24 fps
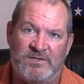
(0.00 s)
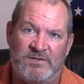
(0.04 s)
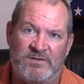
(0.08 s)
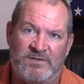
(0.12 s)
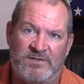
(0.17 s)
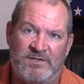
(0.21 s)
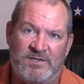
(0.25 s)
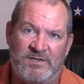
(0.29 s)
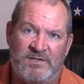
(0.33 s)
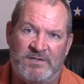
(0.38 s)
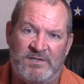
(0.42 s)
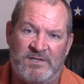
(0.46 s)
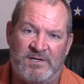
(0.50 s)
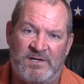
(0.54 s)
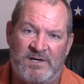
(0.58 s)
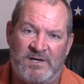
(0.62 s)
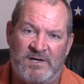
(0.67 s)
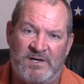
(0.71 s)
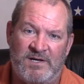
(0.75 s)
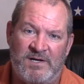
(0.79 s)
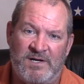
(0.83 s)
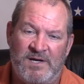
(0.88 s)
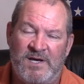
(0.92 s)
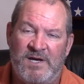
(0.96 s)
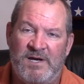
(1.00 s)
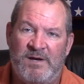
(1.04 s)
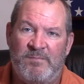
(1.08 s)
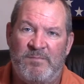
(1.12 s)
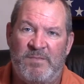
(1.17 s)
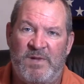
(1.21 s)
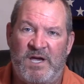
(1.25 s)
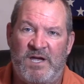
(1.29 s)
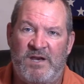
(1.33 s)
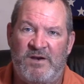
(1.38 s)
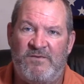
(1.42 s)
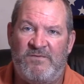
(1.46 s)
So is this a... Uh,
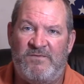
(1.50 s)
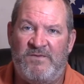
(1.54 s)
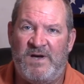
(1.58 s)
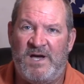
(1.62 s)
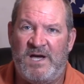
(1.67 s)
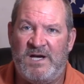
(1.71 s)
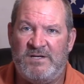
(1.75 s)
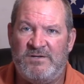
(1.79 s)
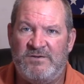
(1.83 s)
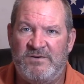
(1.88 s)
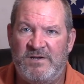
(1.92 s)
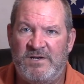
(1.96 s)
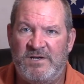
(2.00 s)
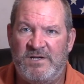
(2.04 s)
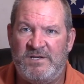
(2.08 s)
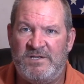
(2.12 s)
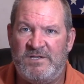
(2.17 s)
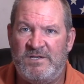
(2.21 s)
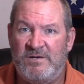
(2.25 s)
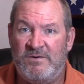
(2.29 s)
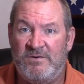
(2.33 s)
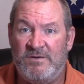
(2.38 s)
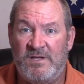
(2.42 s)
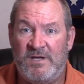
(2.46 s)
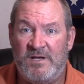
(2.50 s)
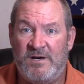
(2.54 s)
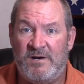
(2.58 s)
manufacturing issue?